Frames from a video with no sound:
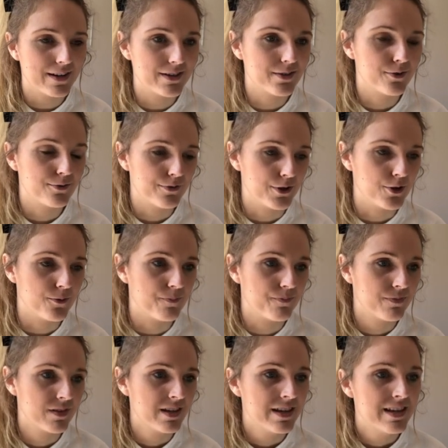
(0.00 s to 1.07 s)
fun to film.
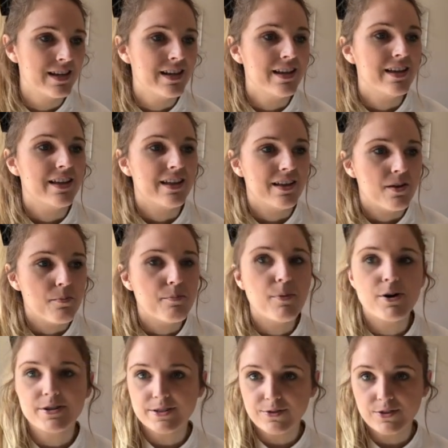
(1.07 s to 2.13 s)

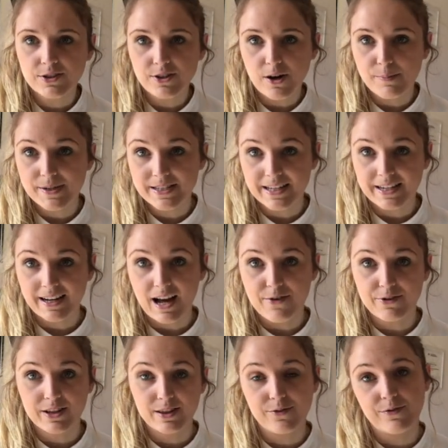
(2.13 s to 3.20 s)
Most of the topics that are
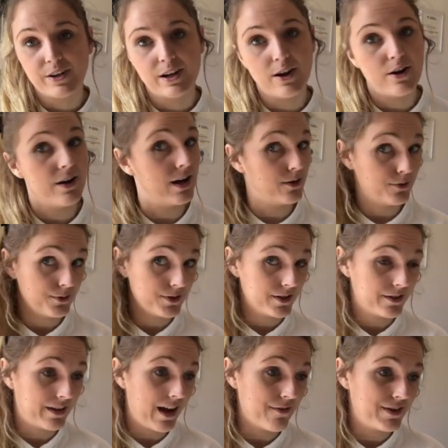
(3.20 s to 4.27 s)
covered in the video are
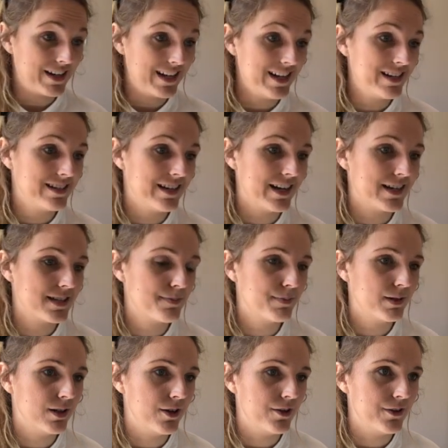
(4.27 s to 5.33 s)
also covered in text
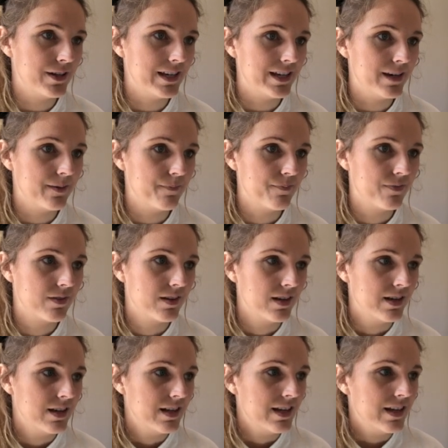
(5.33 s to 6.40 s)
below here.
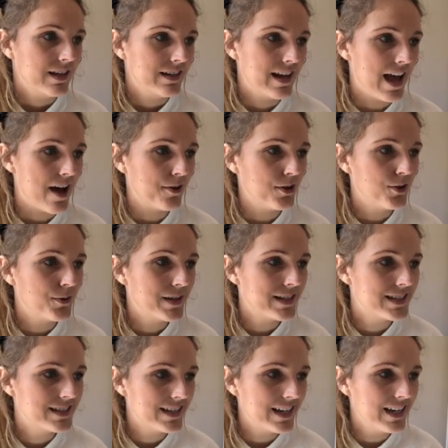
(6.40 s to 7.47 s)
Now, you can
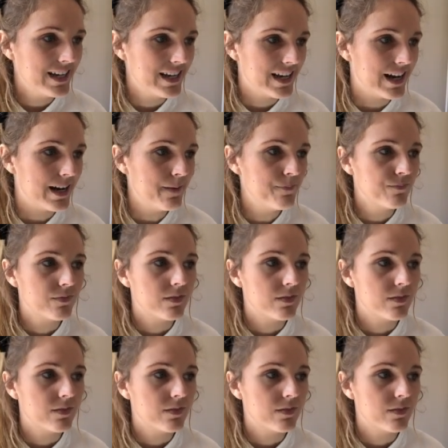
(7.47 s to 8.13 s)
see here,